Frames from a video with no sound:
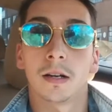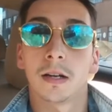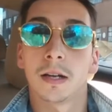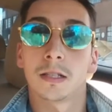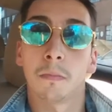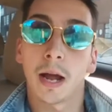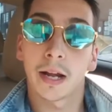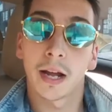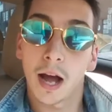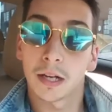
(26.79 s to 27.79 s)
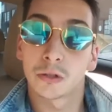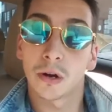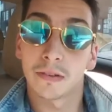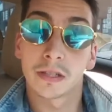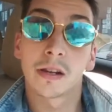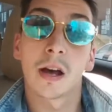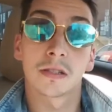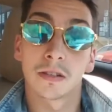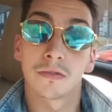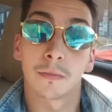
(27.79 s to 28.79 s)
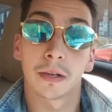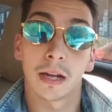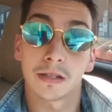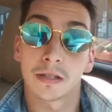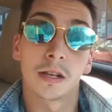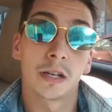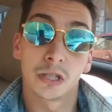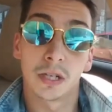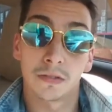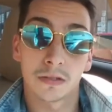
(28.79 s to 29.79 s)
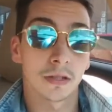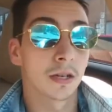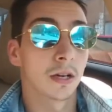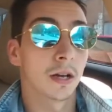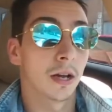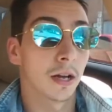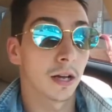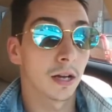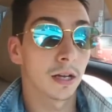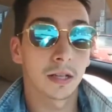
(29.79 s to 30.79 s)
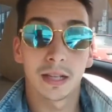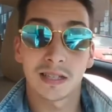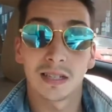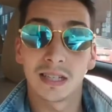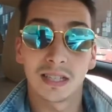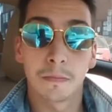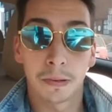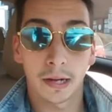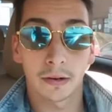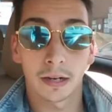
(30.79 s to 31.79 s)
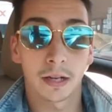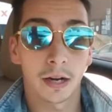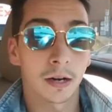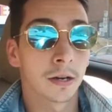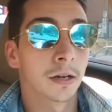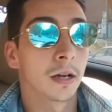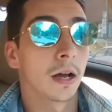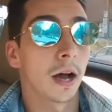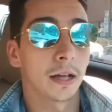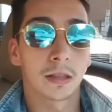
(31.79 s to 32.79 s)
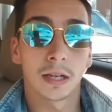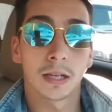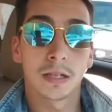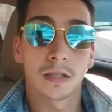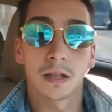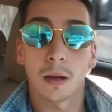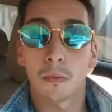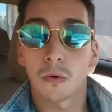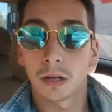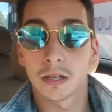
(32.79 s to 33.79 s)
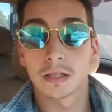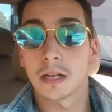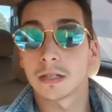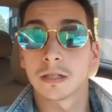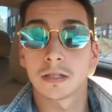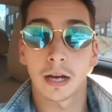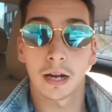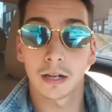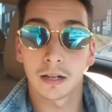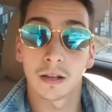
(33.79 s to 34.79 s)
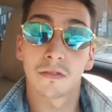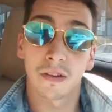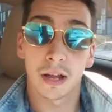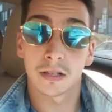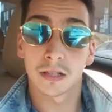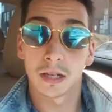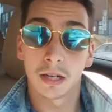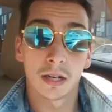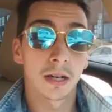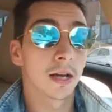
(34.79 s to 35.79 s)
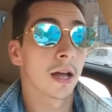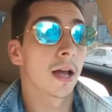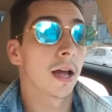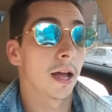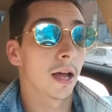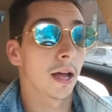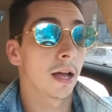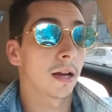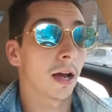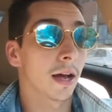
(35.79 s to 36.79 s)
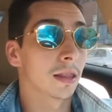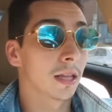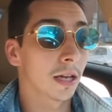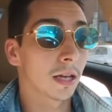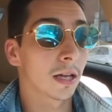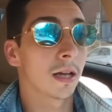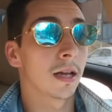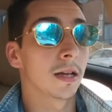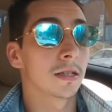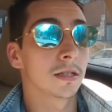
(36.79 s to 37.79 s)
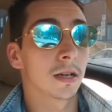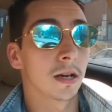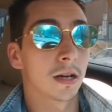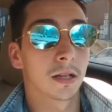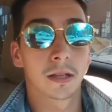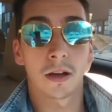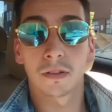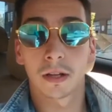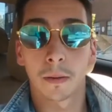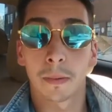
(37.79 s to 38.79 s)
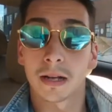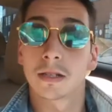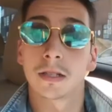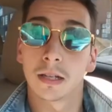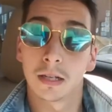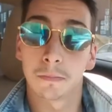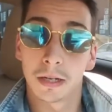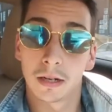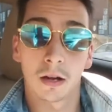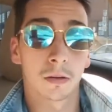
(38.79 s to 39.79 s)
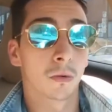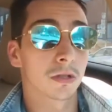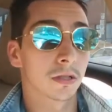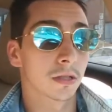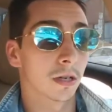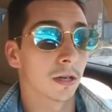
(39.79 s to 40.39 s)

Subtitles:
It's my guy Travis Kelce from the Kansas City Chiefs. That's an easy pick right there. I think he's the #1 consensus tight end in fantasy, and I think he's definitely gonna pass his ADP on most